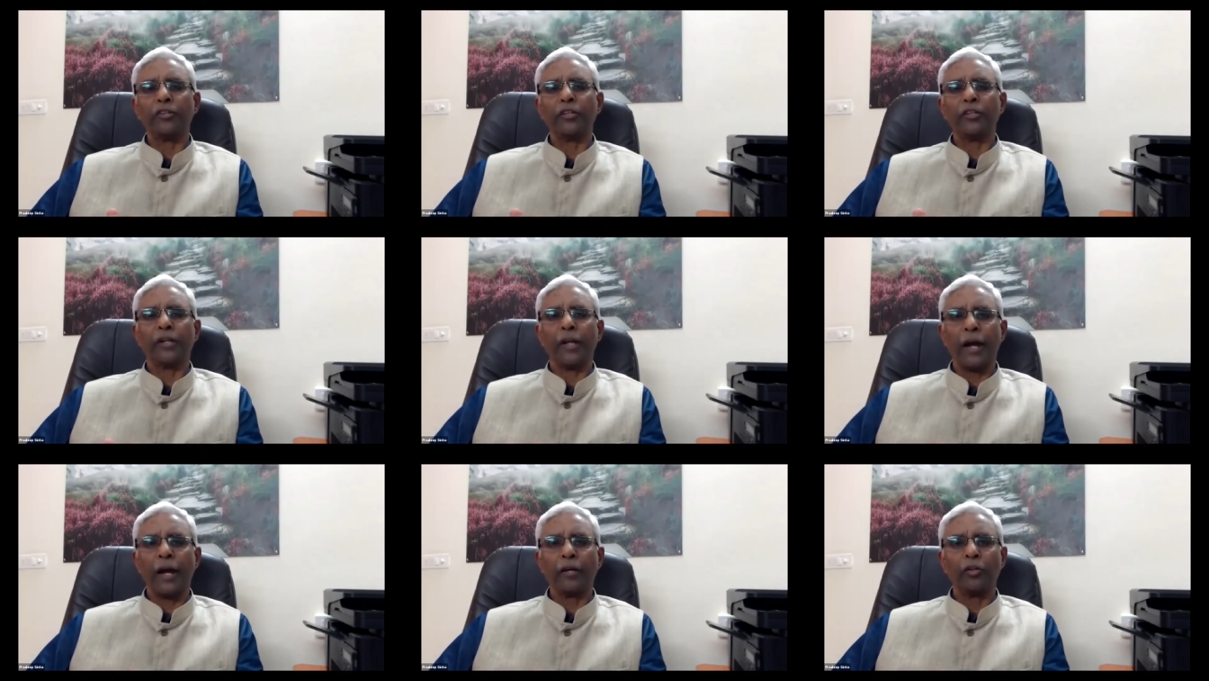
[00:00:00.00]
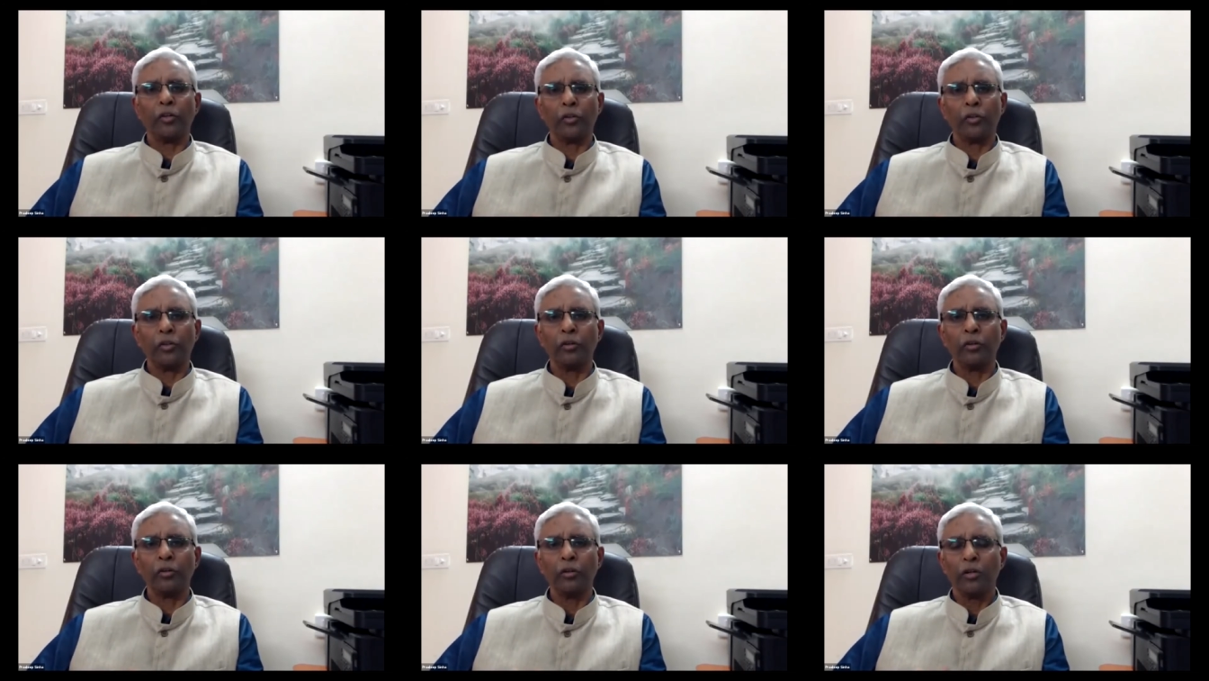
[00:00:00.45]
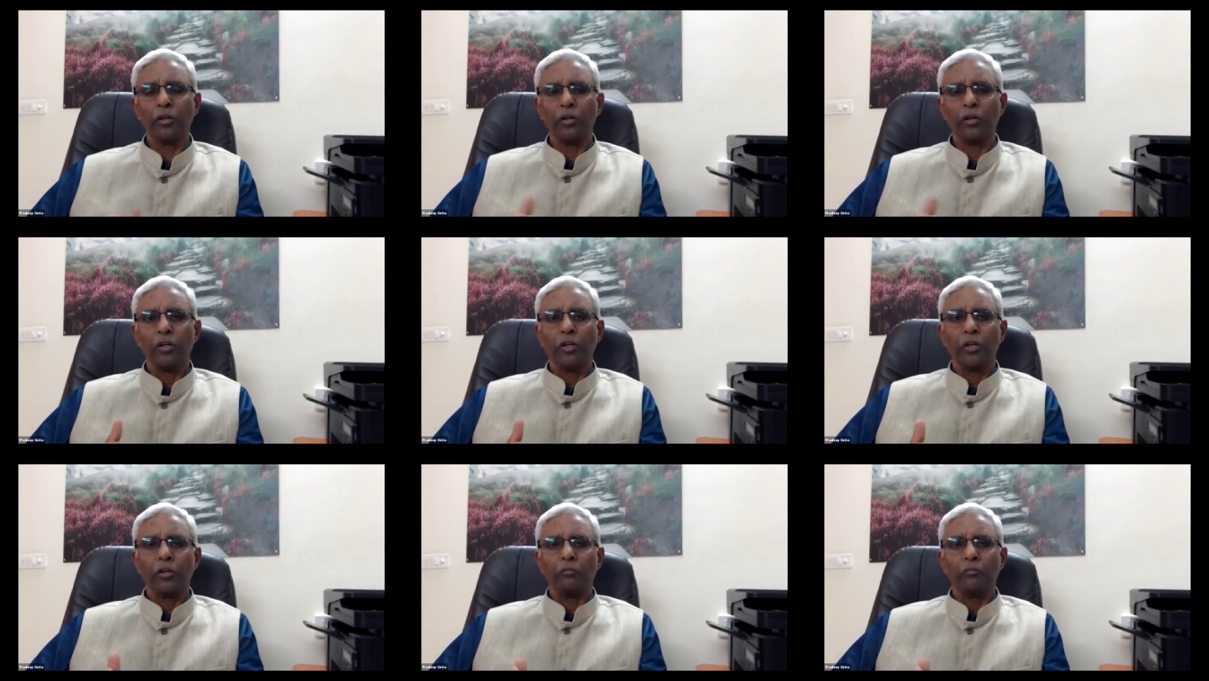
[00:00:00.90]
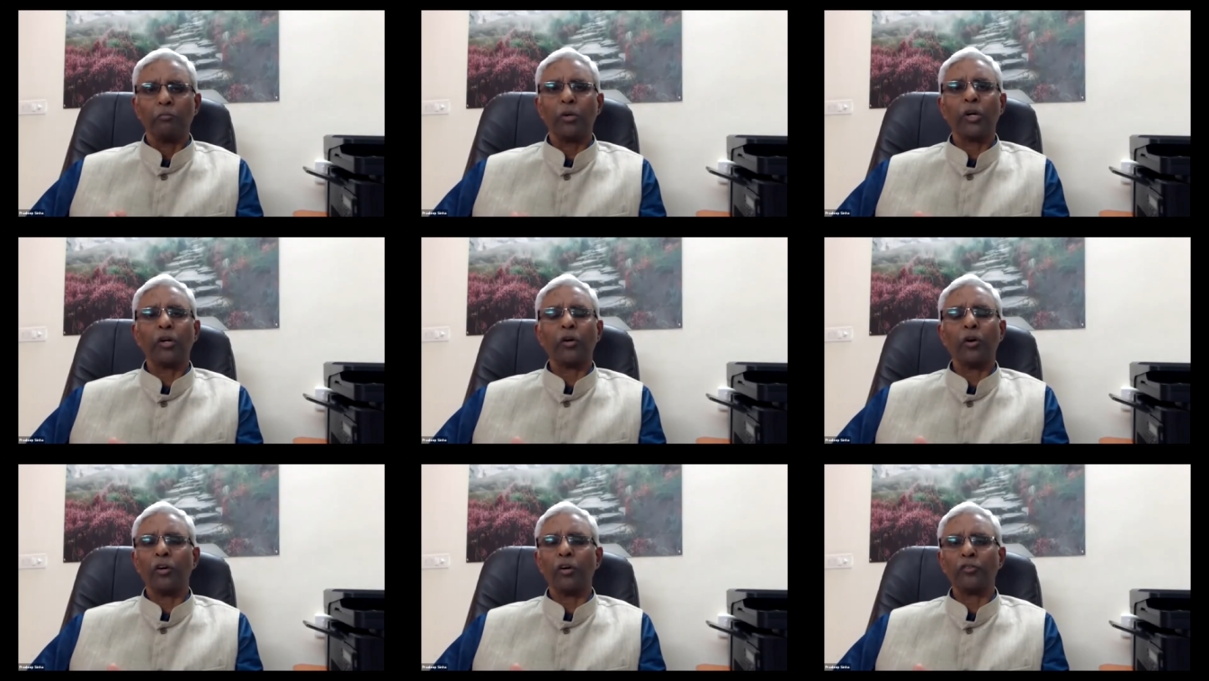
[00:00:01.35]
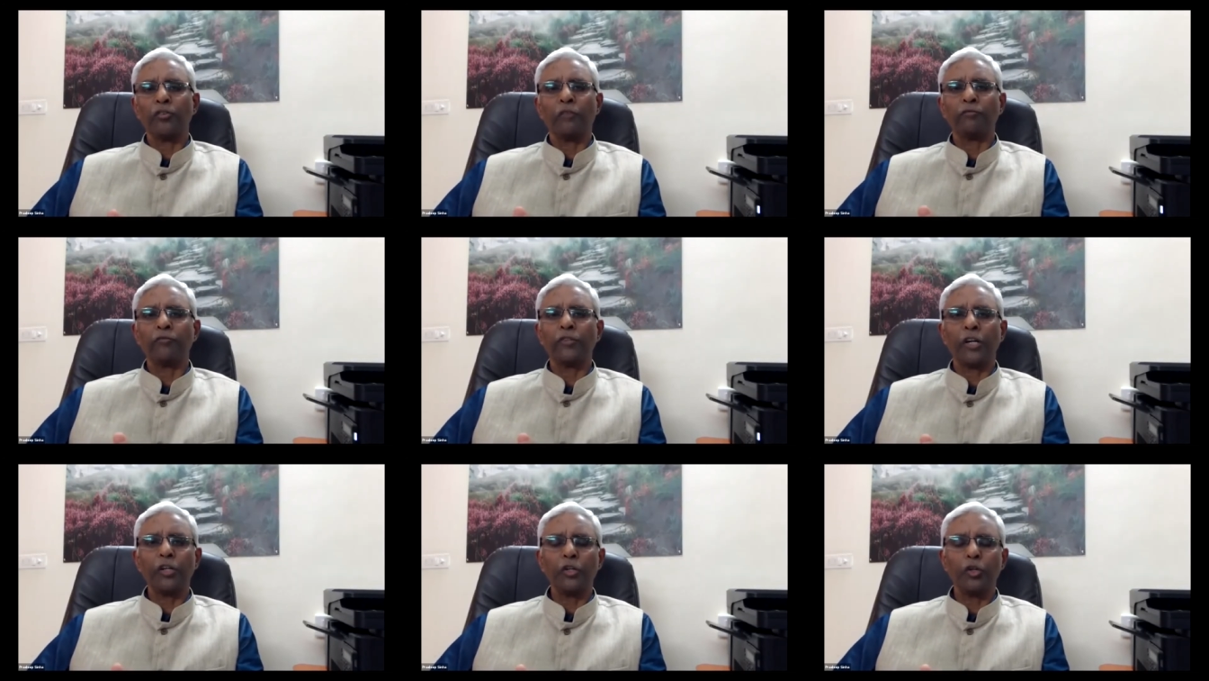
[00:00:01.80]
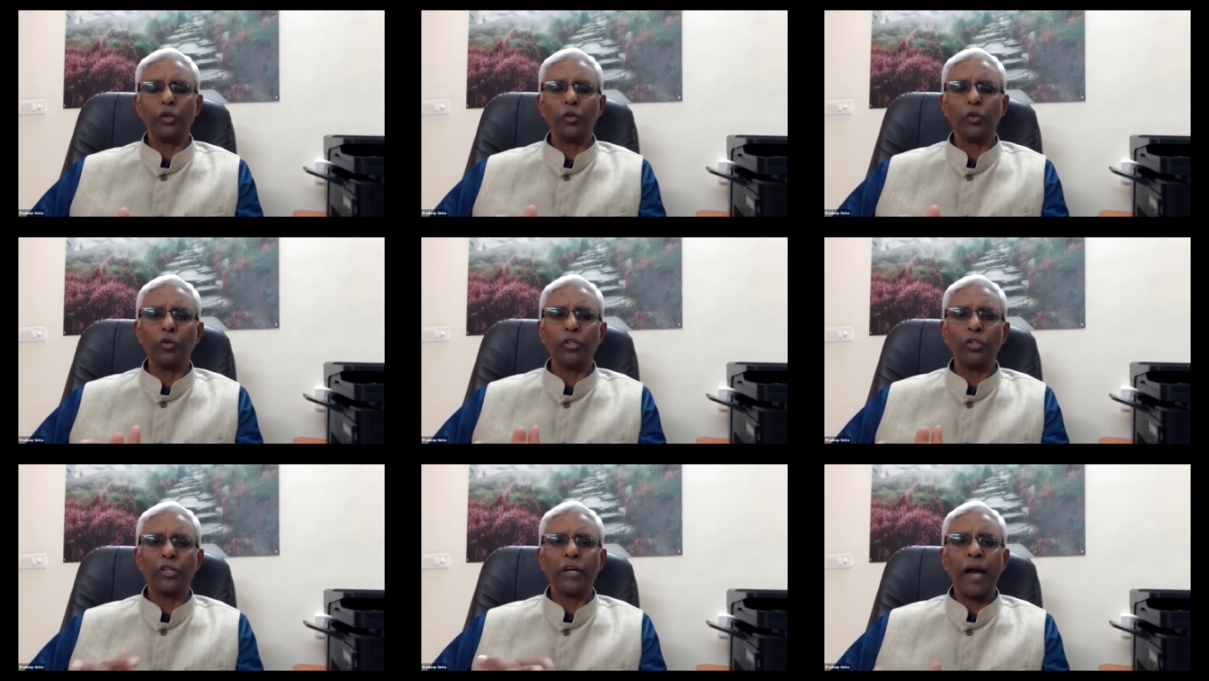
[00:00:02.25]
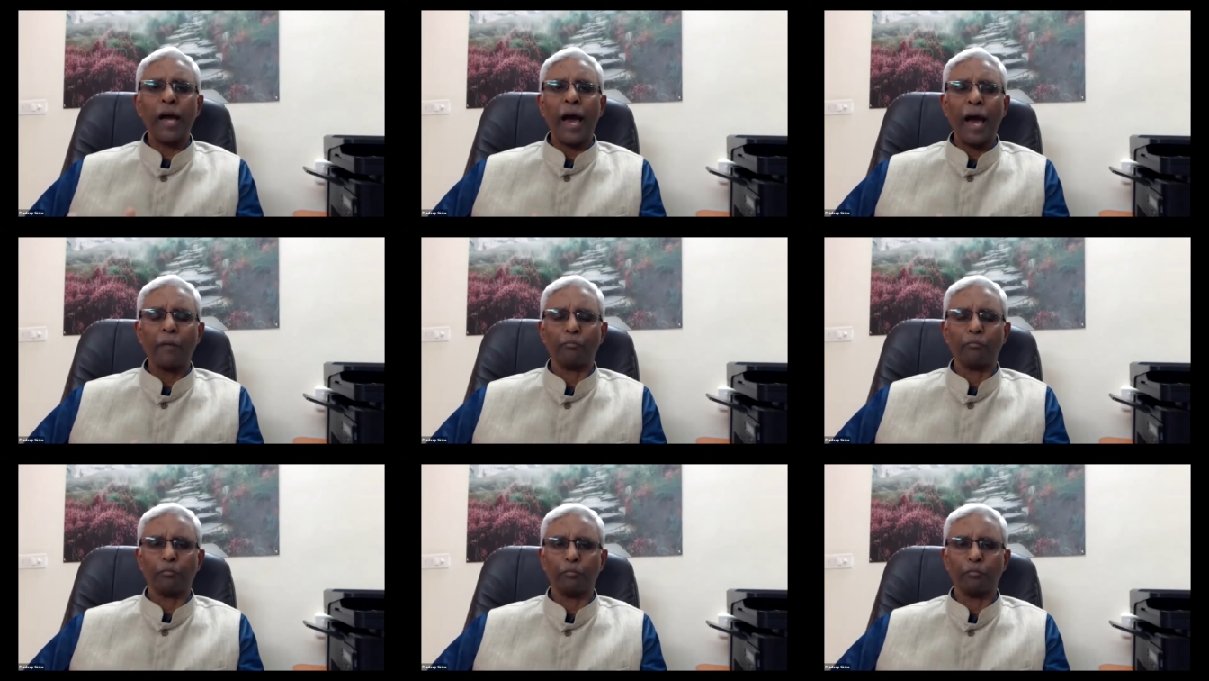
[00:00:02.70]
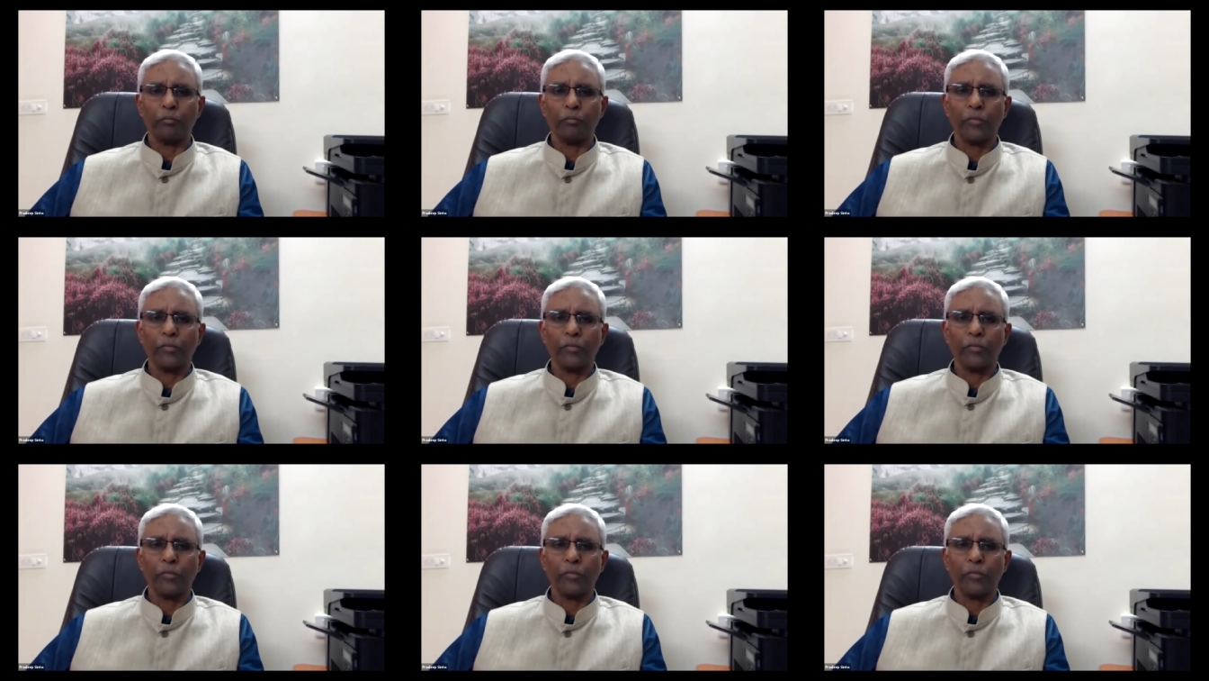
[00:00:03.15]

scenario because of the huge gap